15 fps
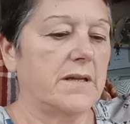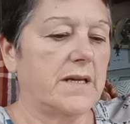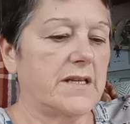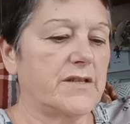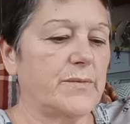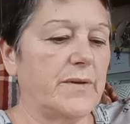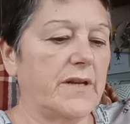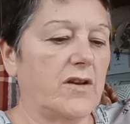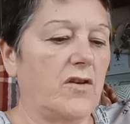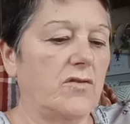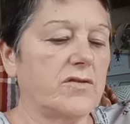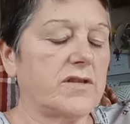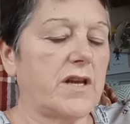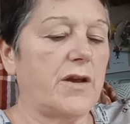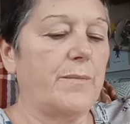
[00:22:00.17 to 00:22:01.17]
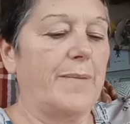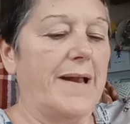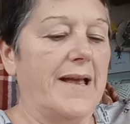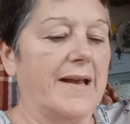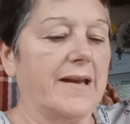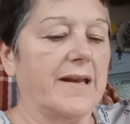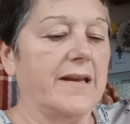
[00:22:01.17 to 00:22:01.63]
That's when the clocks go
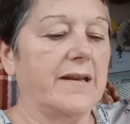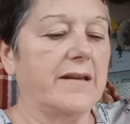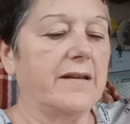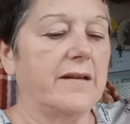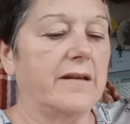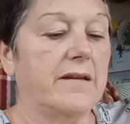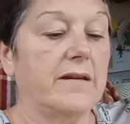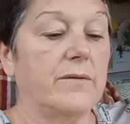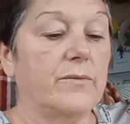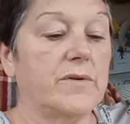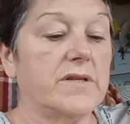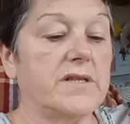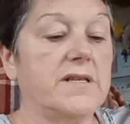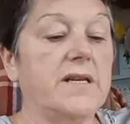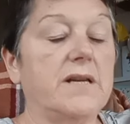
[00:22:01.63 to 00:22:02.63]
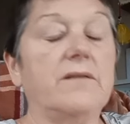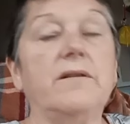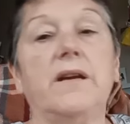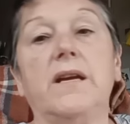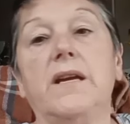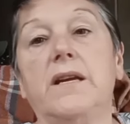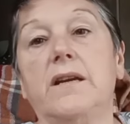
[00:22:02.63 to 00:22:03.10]
back. We're still
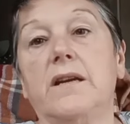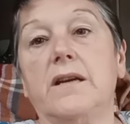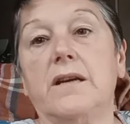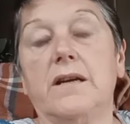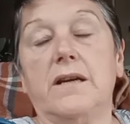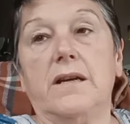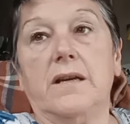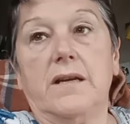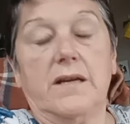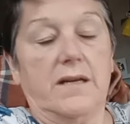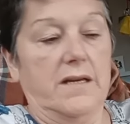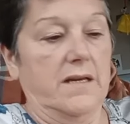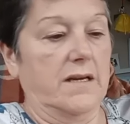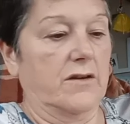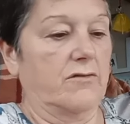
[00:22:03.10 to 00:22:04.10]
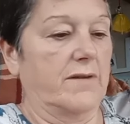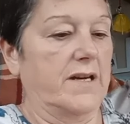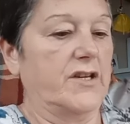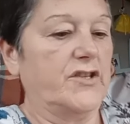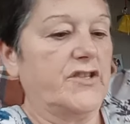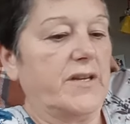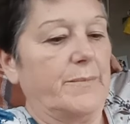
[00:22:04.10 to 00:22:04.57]
in
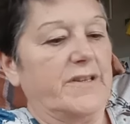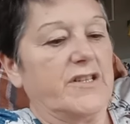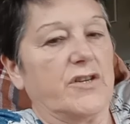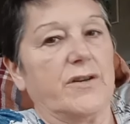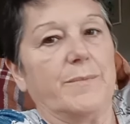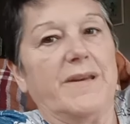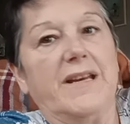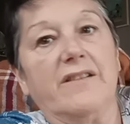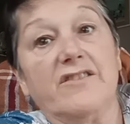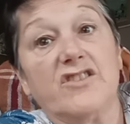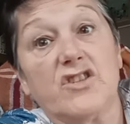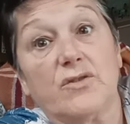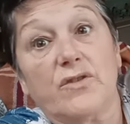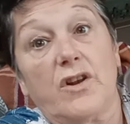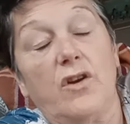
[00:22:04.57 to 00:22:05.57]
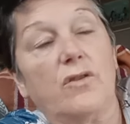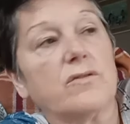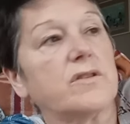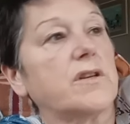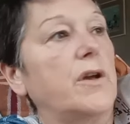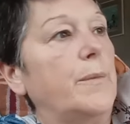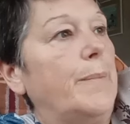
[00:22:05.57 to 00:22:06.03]
Greenwich summertime here until the
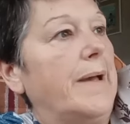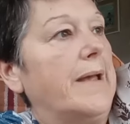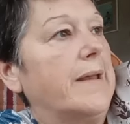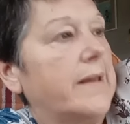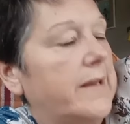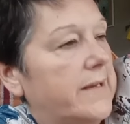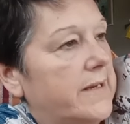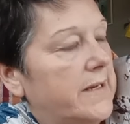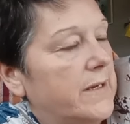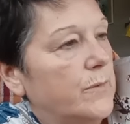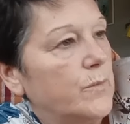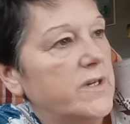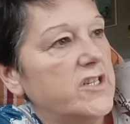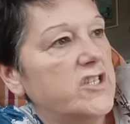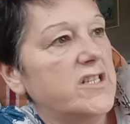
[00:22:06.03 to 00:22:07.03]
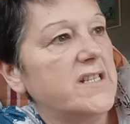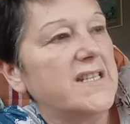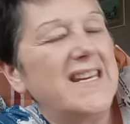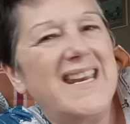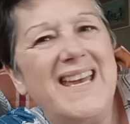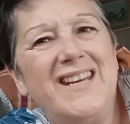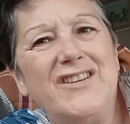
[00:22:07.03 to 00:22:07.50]
clocks go back, which is
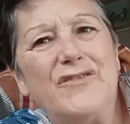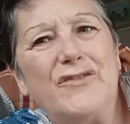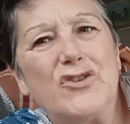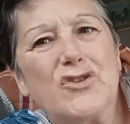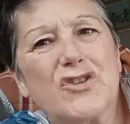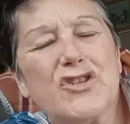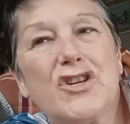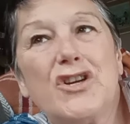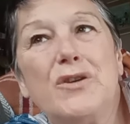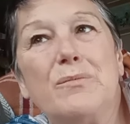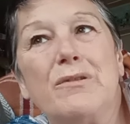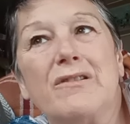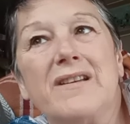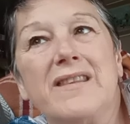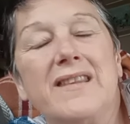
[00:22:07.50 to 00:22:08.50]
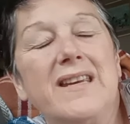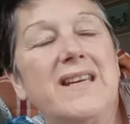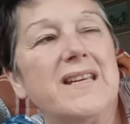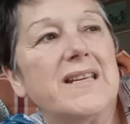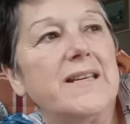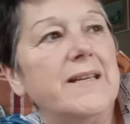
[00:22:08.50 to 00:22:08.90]
the end of October, I think.